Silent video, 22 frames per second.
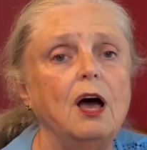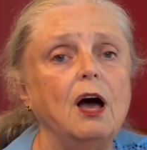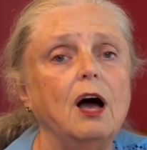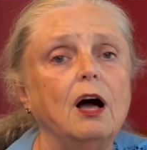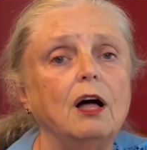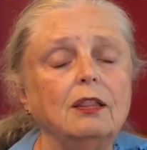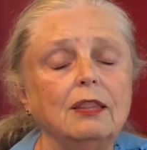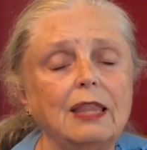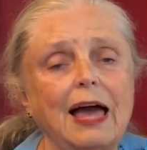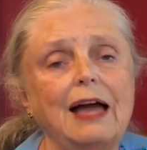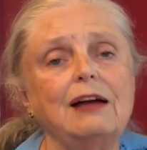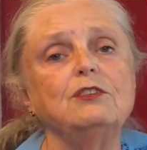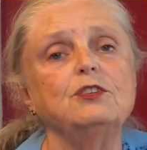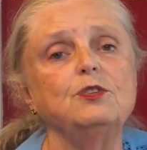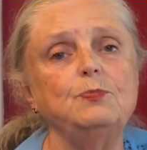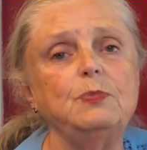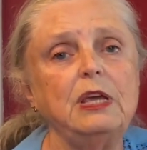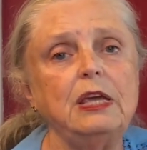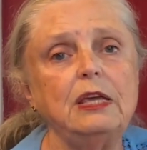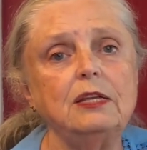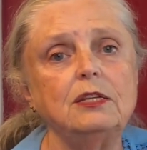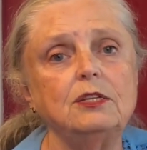allows
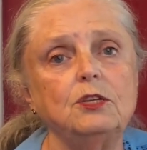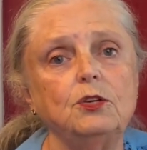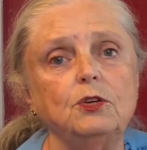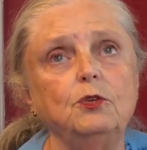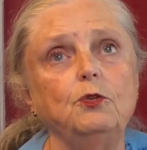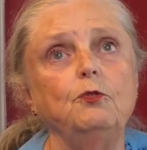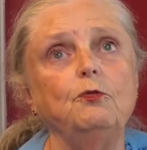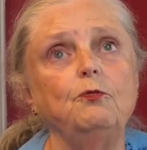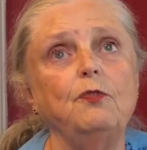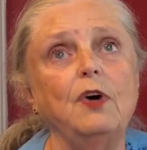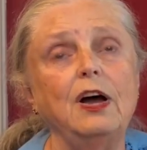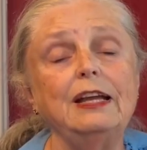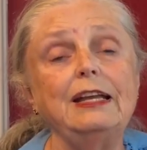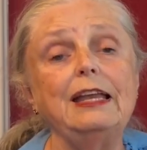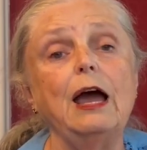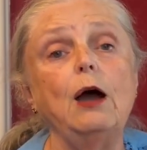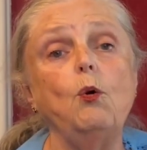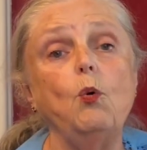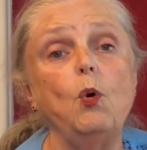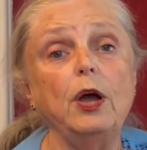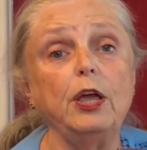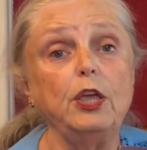me to find
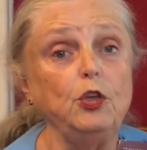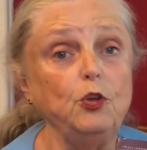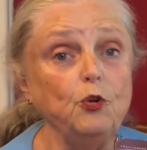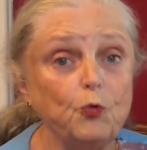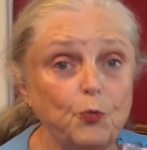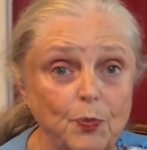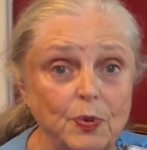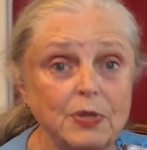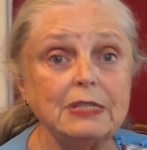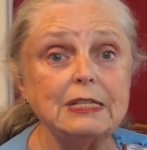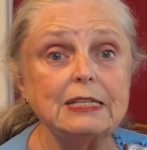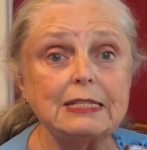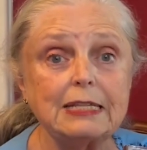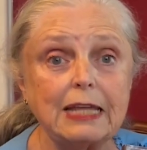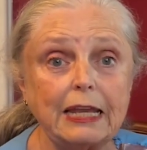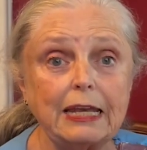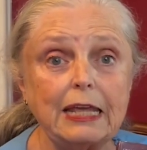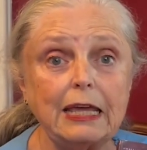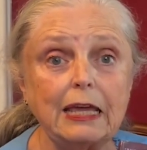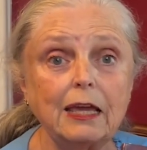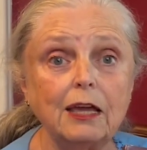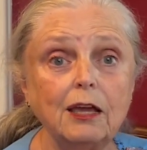out what you've been
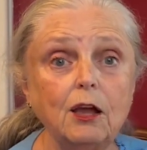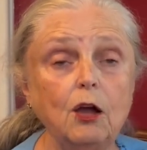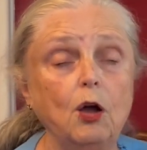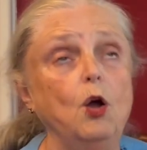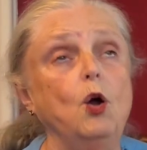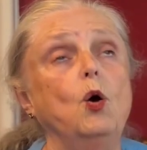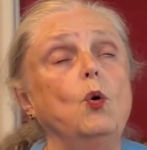studying,